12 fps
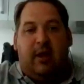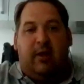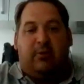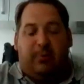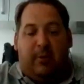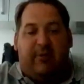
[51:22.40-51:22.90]

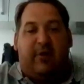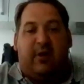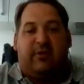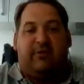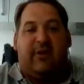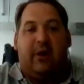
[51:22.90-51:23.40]
It was my
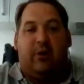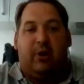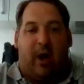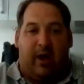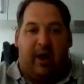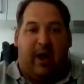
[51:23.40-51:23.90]
first fail.
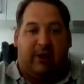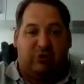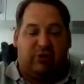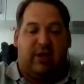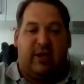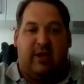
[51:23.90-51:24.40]
I
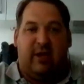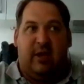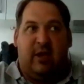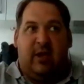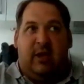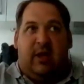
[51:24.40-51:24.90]
actually,
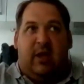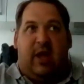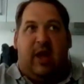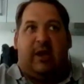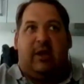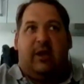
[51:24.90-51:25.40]

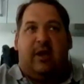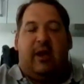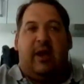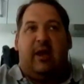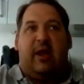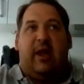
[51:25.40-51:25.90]
and
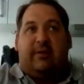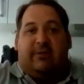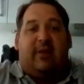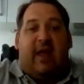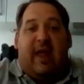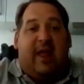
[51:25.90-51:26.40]

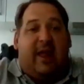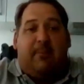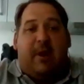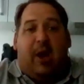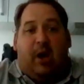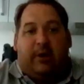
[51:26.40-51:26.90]
it hit
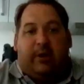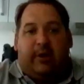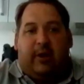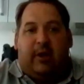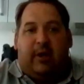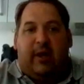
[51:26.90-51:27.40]
me hard,
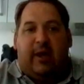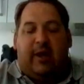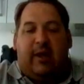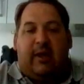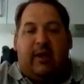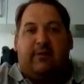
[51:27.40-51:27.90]
and
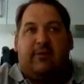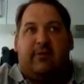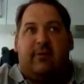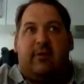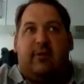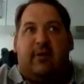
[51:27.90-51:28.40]

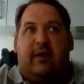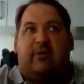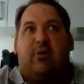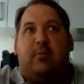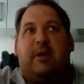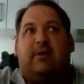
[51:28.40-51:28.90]
it
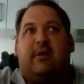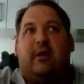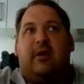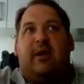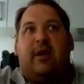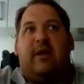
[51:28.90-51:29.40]
took me
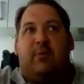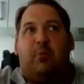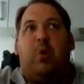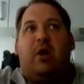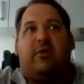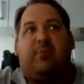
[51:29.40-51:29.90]
to even
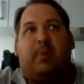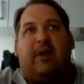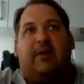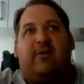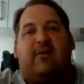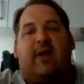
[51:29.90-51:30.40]
worse
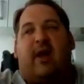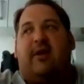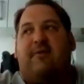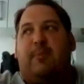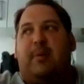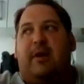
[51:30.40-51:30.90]
places that I'd
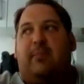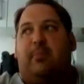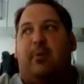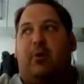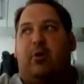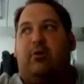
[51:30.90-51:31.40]
never been,
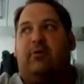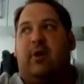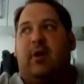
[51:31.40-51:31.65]
because